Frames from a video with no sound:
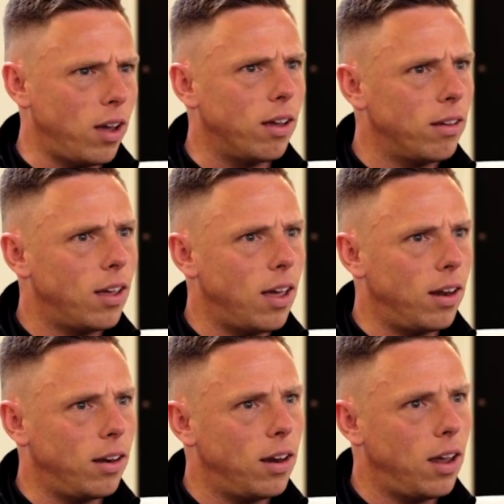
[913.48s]
it
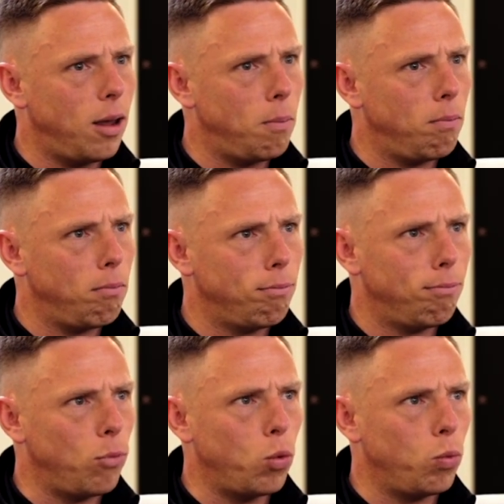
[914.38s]
and
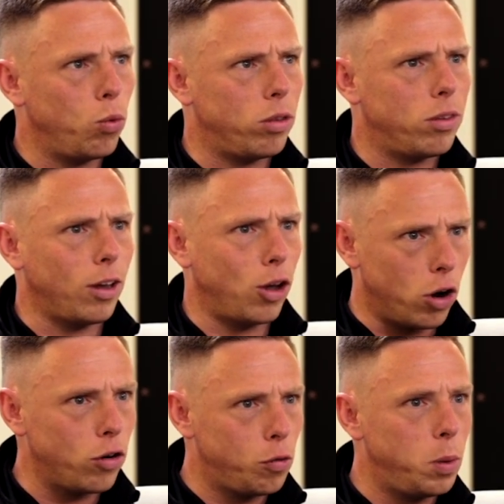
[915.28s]
would encourage